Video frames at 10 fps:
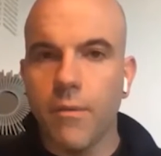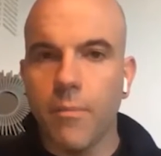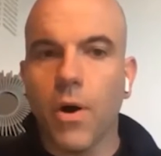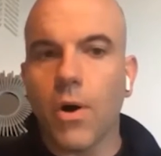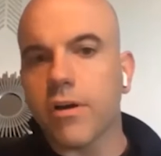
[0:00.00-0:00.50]

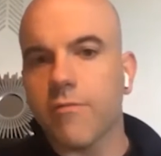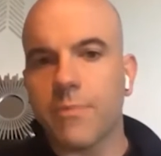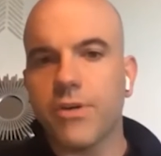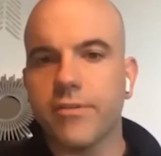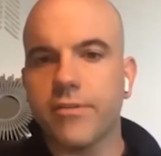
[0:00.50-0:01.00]
The bulk of
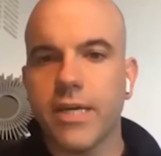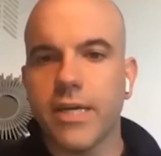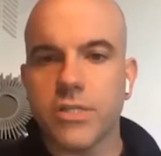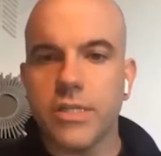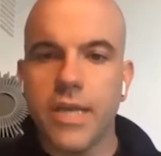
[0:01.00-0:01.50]
my
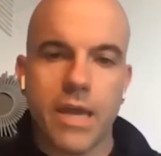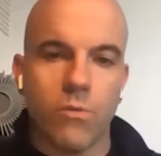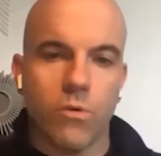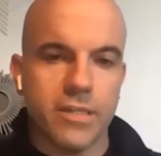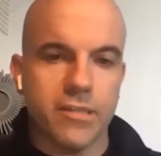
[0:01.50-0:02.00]
presentation
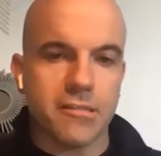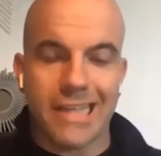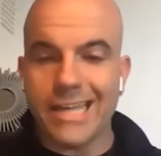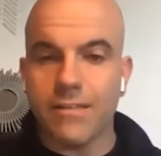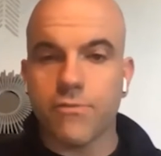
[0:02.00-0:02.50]
today will be
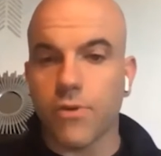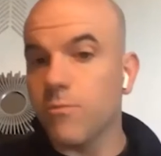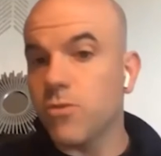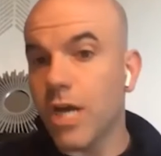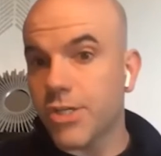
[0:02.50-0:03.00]
slides
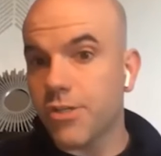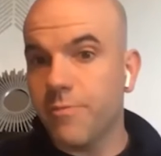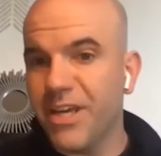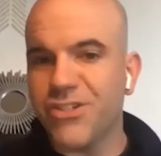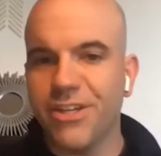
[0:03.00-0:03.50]
from Josh's
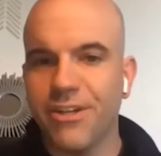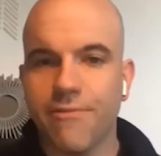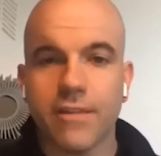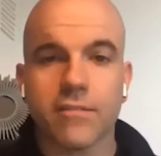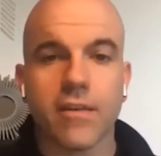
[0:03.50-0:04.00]
PhD
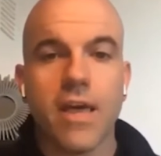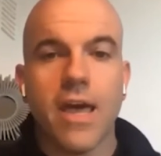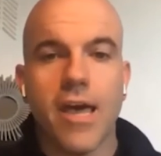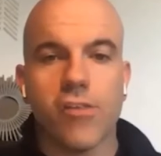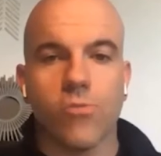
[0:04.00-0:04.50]
defense,
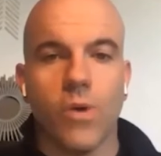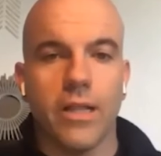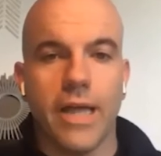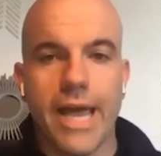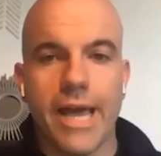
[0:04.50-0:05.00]
as
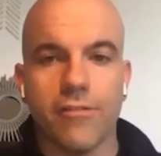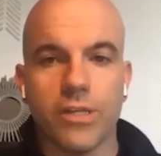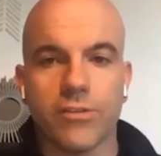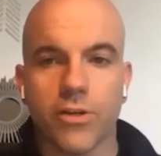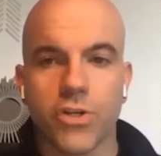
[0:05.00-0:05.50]
well as
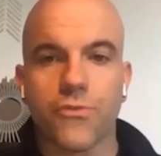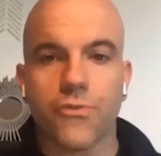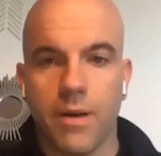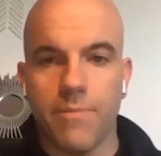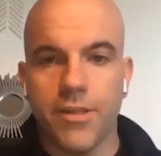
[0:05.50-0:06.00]
research
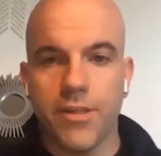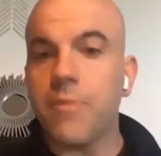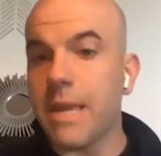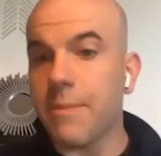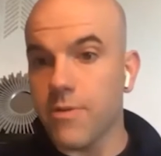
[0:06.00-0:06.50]
from this
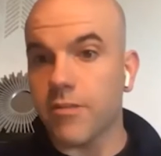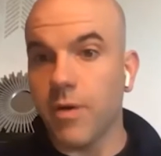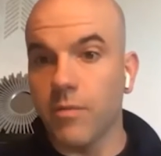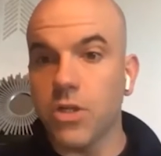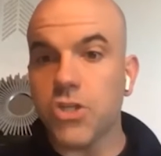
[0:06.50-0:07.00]
paper that's
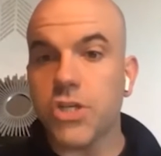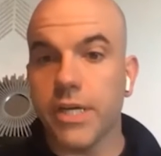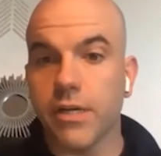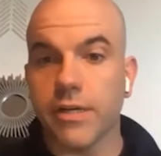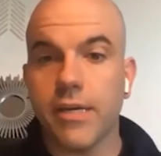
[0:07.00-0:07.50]
published
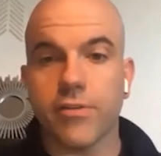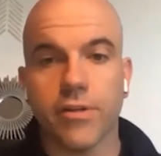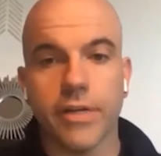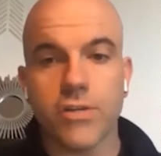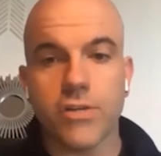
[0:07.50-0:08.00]
here in case
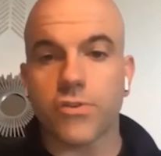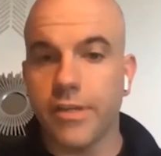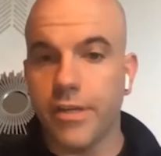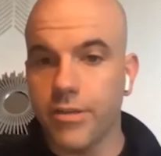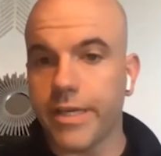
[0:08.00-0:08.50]
you're
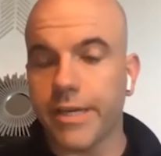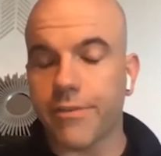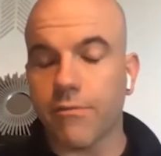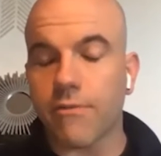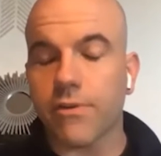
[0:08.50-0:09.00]
interested in looking at
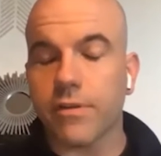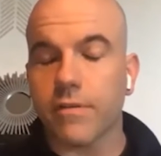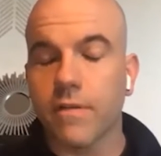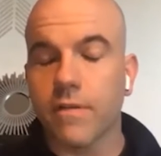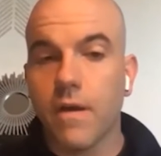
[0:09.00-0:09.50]
the reference.